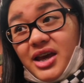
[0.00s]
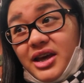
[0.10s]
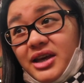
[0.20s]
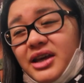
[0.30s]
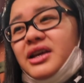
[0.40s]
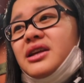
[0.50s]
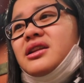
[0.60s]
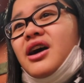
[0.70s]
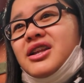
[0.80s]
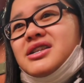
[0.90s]

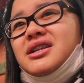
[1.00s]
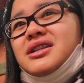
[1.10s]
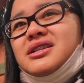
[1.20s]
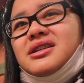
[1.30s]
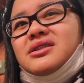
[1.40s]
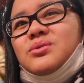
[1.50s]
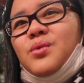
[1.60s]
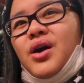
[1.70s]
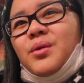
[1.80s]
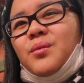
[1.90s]
And honestly, this is
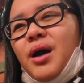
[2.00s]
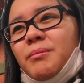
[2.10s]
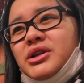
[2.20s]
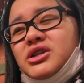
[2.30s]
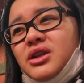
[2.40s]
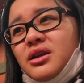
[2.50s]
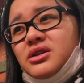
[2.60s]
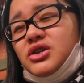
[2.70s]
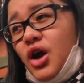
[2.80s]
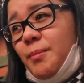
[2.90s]
one ramen
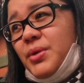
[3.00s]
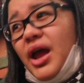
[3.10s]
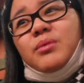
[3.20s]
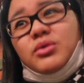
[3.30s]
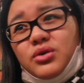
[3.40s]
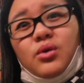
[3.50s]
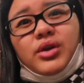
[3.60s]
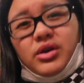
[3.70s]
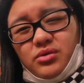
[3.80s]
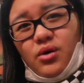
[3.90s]
shop that I would
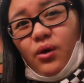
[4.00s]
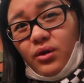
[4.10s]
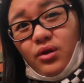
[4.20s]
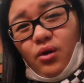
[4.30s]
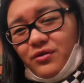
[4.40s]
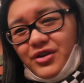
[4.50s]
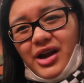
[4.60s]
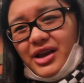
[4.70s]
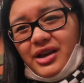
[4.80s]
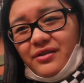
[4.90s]
go here all over
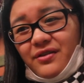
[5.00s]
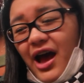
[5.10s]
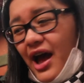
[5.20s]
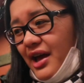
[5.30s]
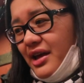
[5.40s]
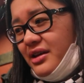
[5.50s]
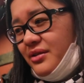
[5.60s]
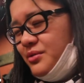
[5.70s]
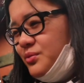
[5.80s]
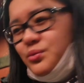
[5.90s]
again if I
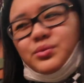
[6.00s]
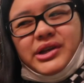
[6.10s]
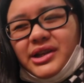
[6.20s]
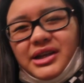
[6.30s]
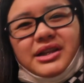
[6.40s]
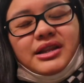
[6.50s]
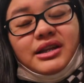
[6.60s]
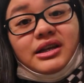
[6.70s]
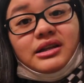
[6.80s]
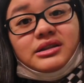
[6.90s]
really
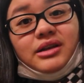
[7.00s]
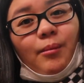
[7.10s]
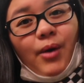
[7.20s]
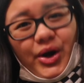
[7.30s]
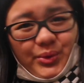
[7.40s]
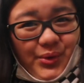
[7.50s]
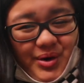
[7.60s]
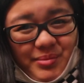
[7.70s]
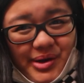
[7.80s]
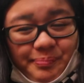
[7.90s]
need some
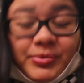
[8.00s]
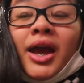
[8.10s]
heartwarming.